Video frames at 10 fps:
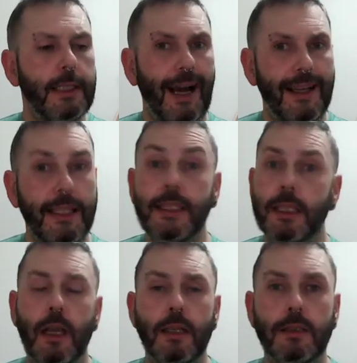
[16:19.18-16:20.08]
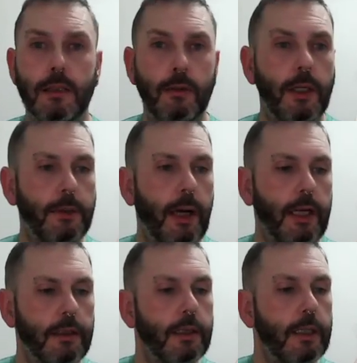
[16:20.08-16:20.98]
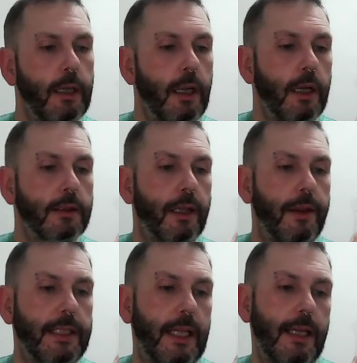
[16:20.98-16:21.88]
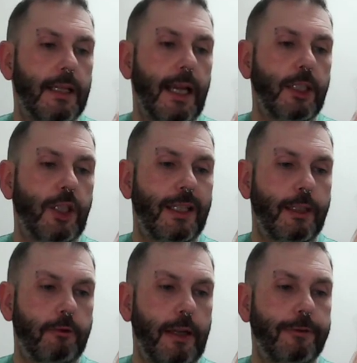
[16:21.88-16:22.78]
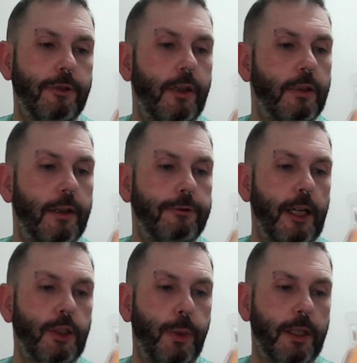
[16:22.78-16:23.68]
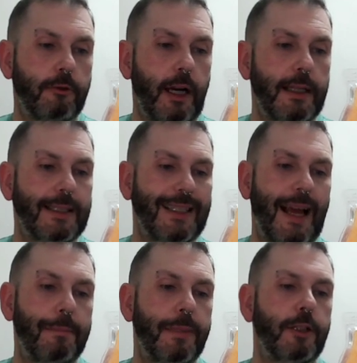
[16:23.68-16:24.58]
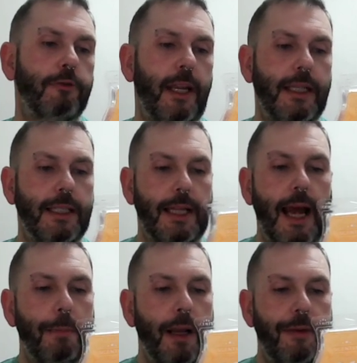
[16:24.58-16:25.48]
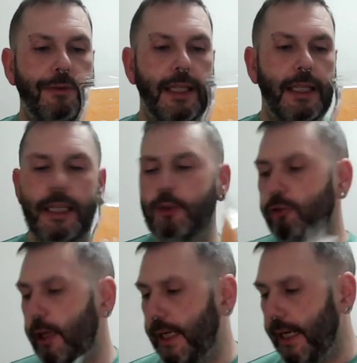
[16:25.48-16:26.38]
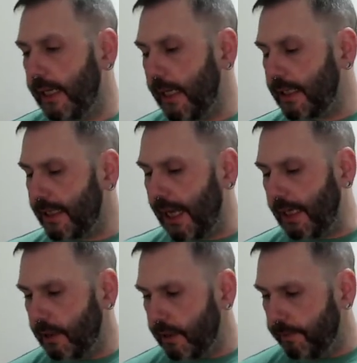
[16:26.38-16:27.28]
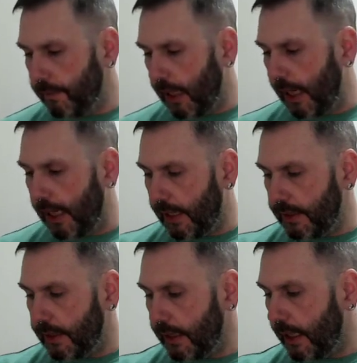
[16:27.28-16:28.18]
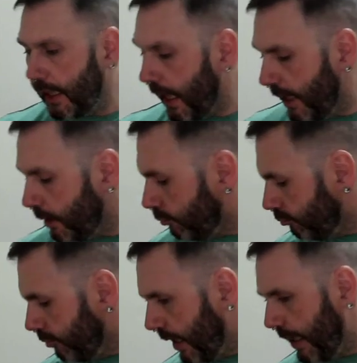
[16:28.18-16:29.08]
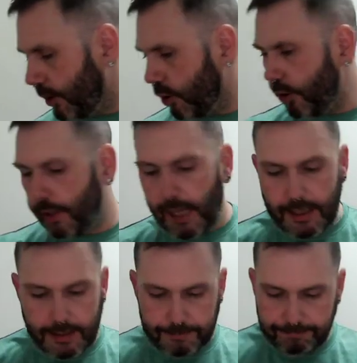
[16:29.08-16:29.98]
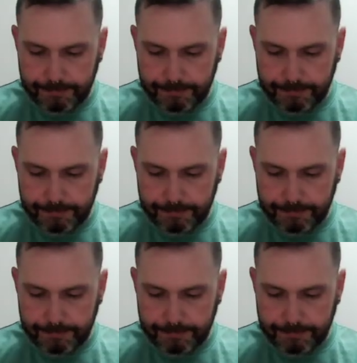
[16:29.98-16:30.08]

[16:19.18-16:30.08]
and it did last quite a while. So this is energetic grapefruit, fresh wheatgrass and amber create an uplifting, intriguing scent, and again really enjoyed that.